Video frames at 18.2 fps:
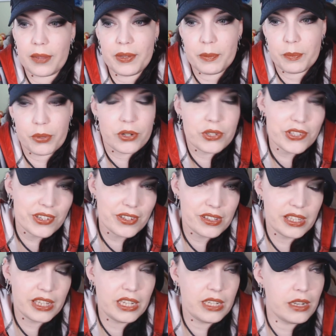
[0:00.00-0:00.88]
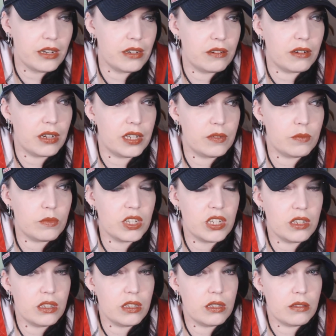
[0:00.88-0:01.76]
I mean, personally, no.
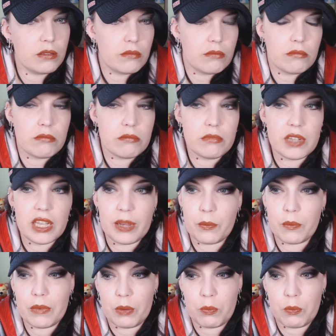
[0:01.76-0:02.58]
It